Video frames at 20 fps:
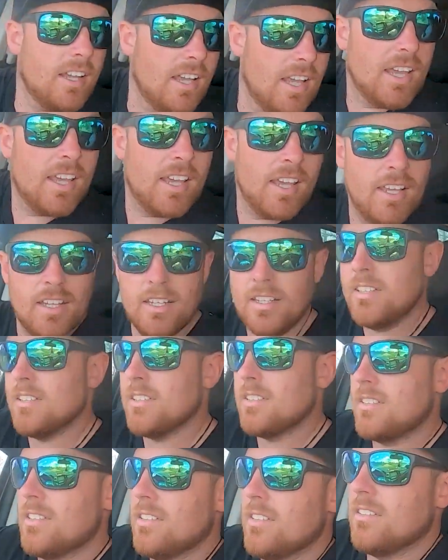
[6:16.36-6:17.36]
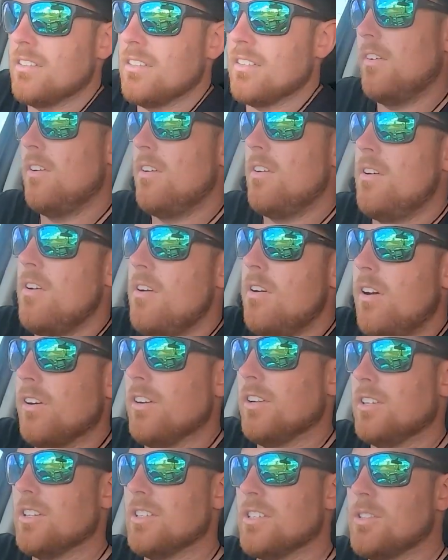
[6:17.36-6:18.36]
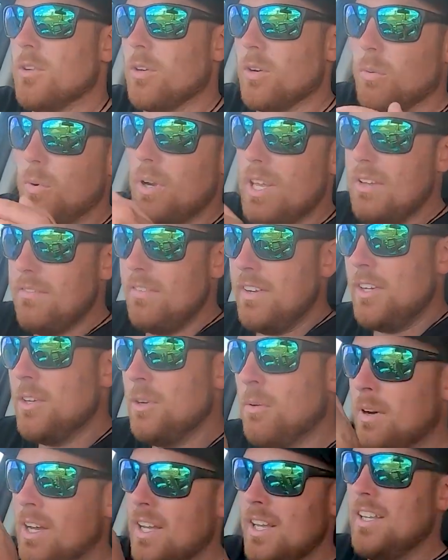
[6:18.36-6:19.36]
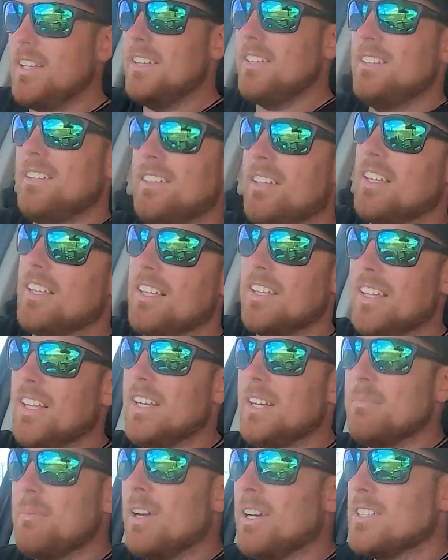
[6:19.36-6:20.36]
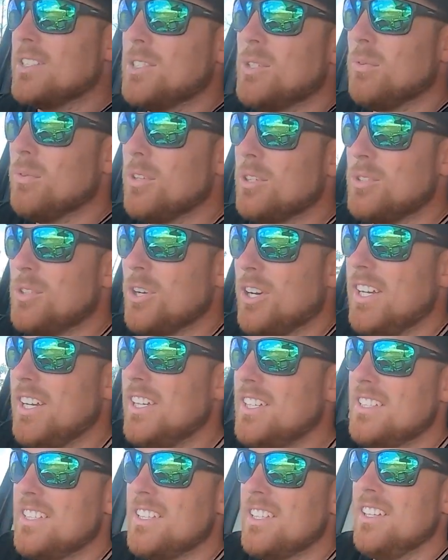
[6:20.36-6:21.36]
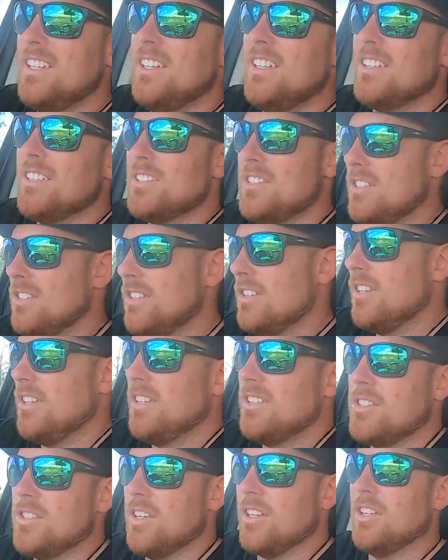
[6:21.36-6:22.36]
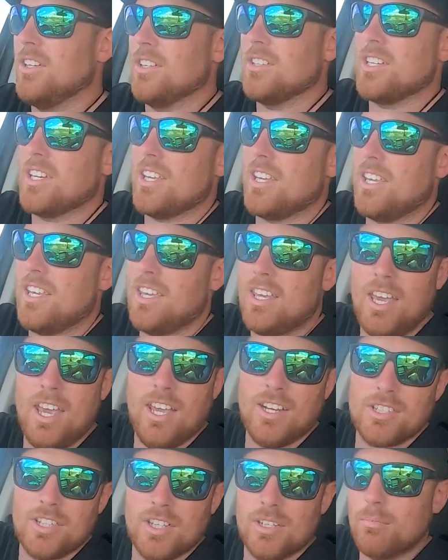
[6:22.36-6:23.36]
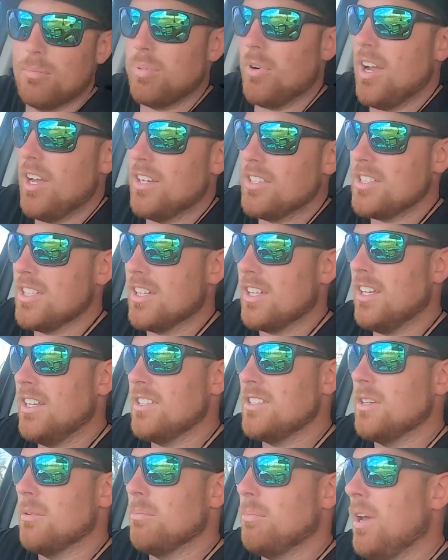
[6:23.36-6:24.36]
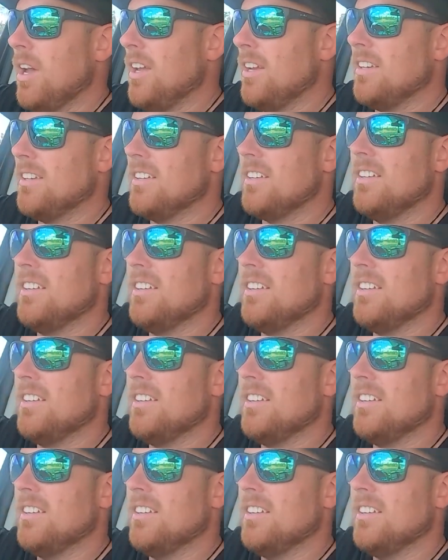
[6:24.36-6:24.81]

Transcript: and you're just sort of weaving your way in amongst all the trees, trying not to catch a branch against your paint